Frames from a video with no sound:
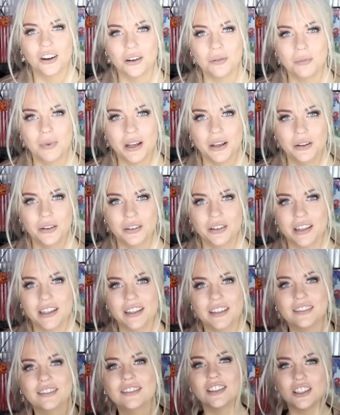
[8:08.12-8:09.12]
got my
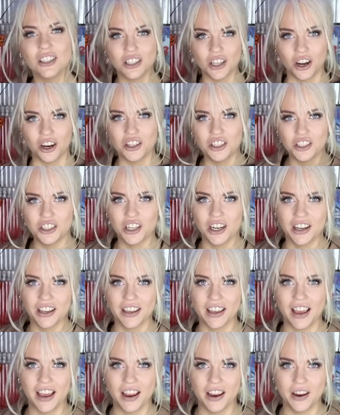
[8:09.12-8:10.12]
hoodie. Such a
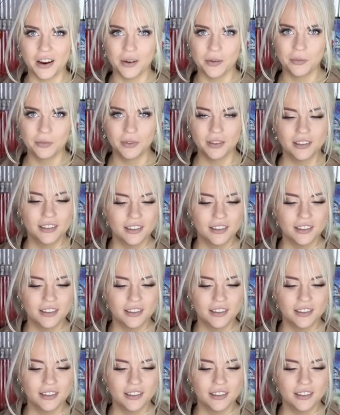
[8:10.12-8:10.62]
game.